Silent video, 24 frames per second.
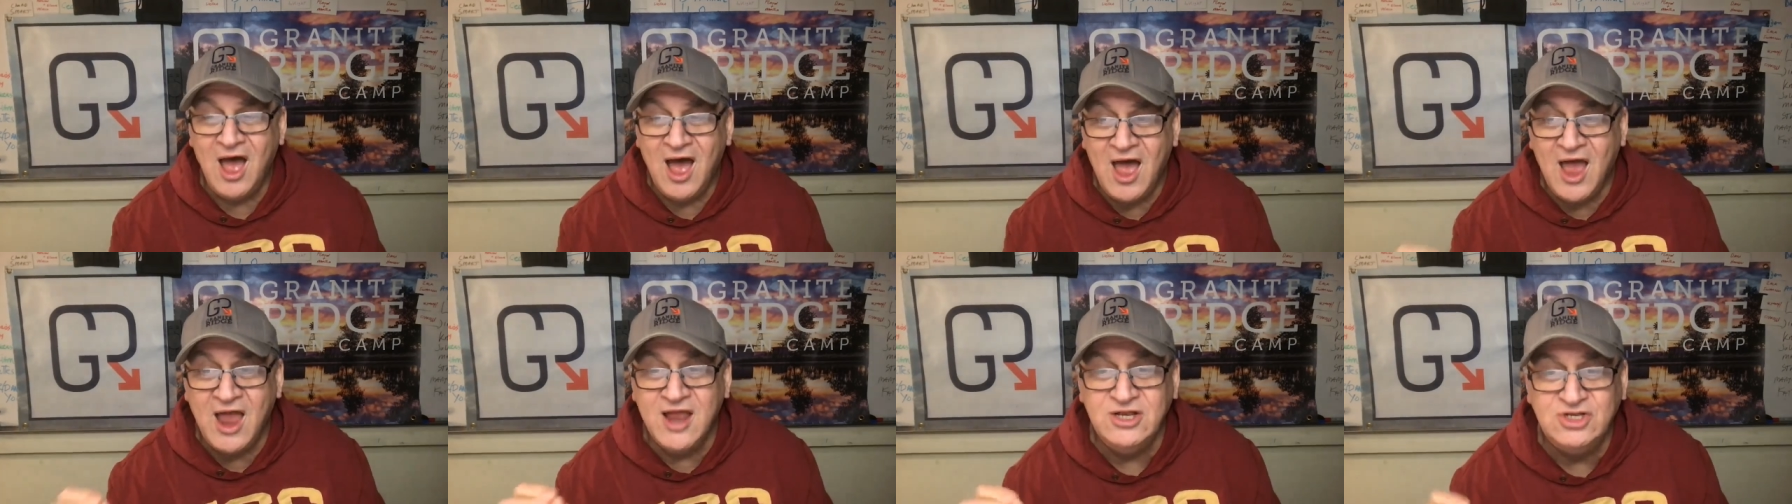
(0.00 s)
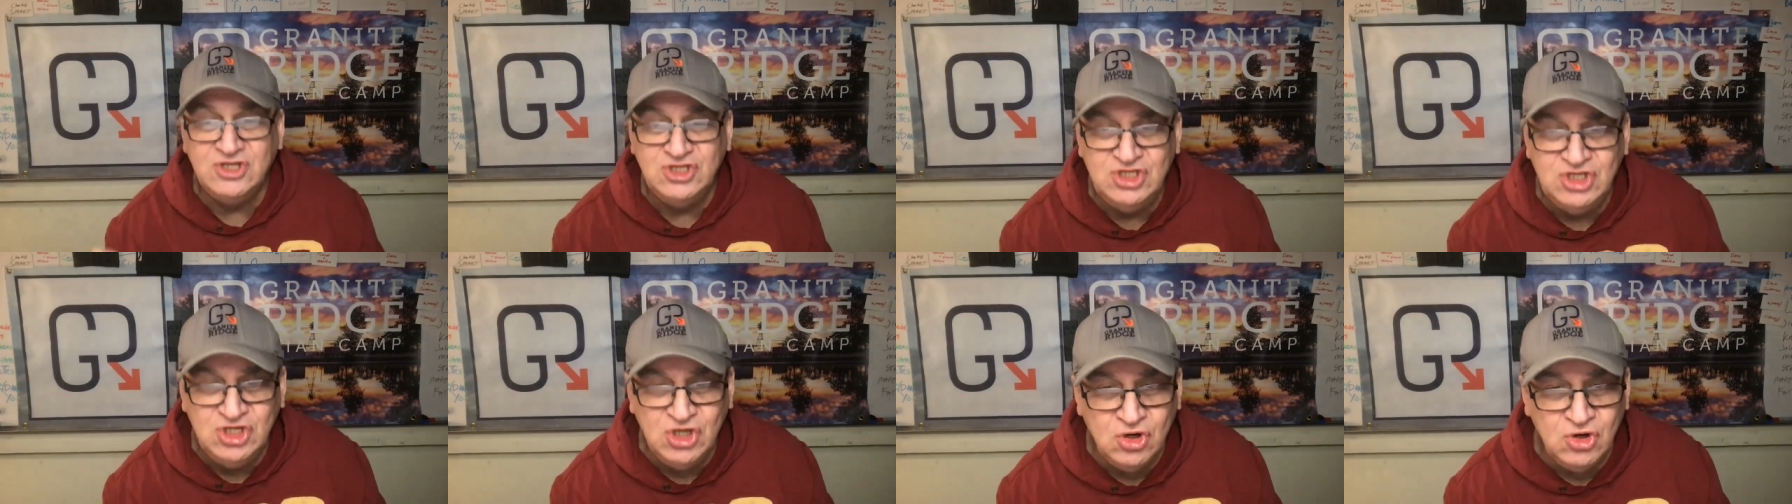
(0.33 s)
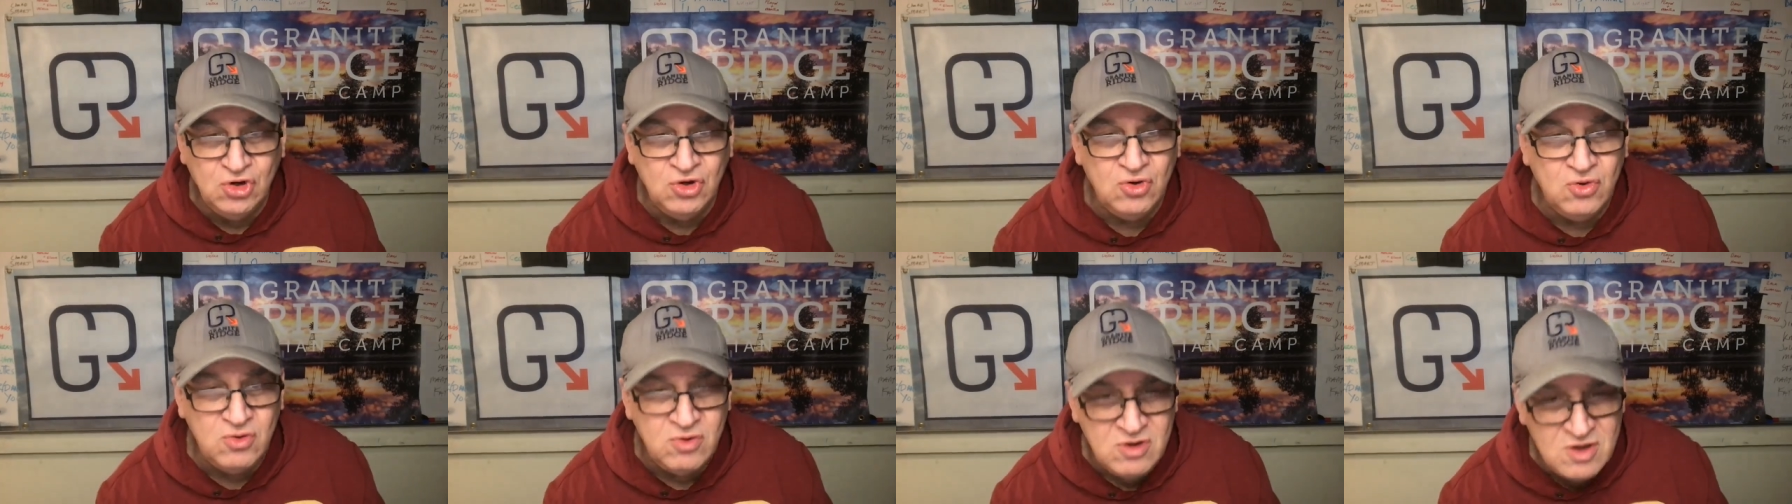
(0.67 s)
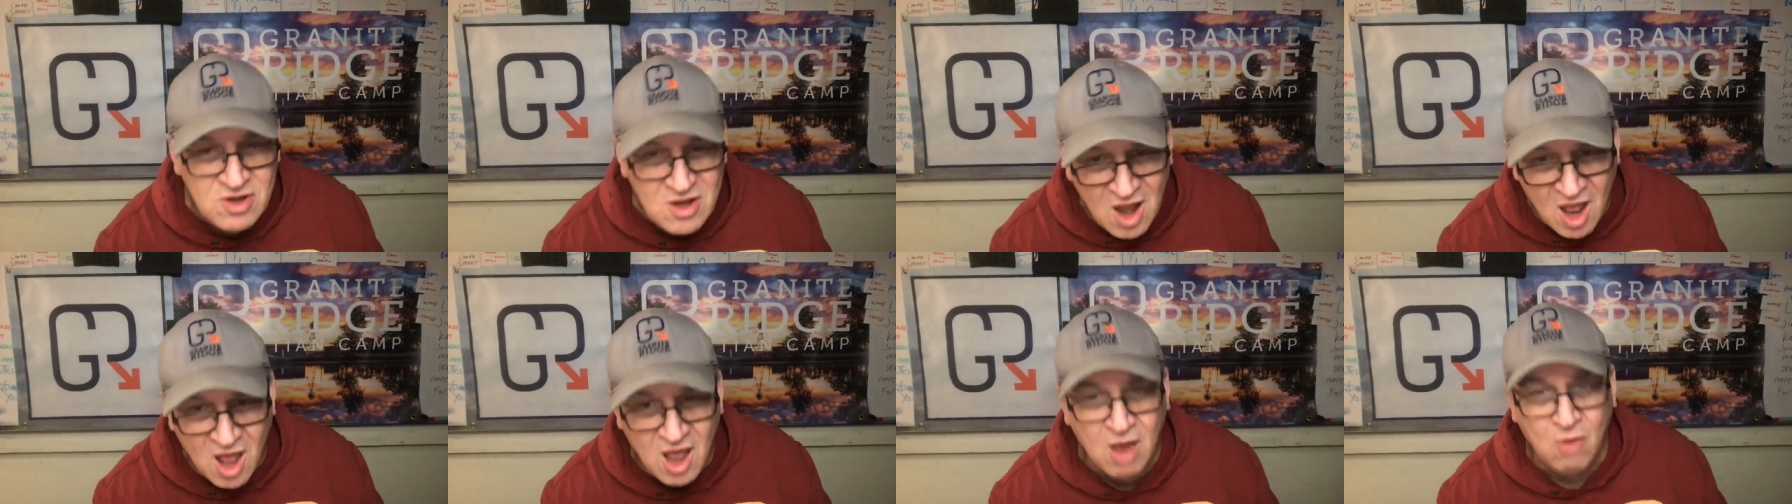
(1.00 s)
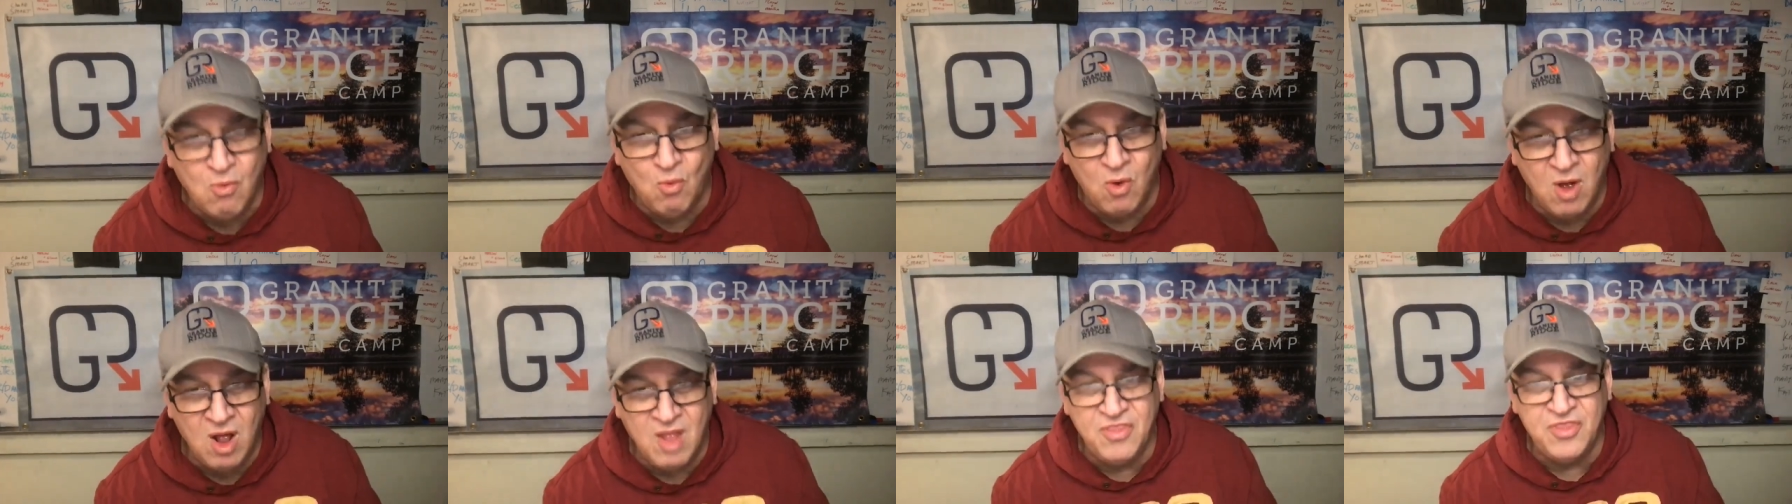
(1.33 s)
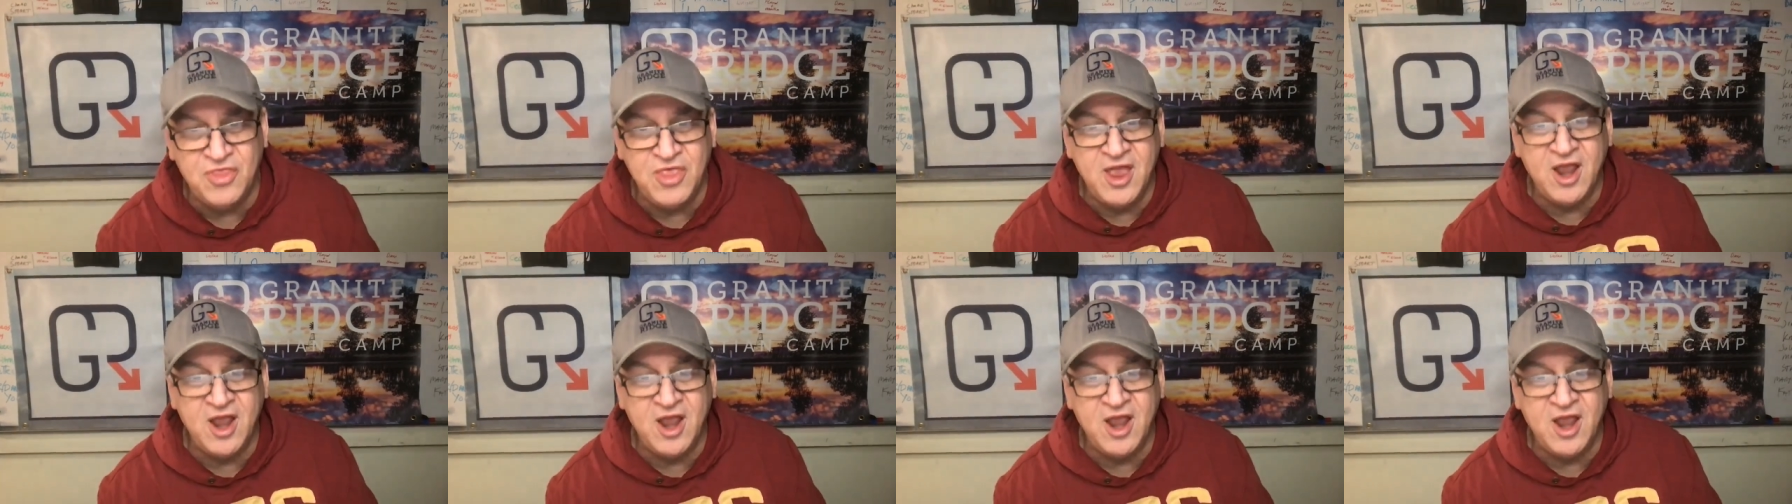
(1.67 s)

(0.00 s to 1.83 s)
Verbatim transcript: I do not want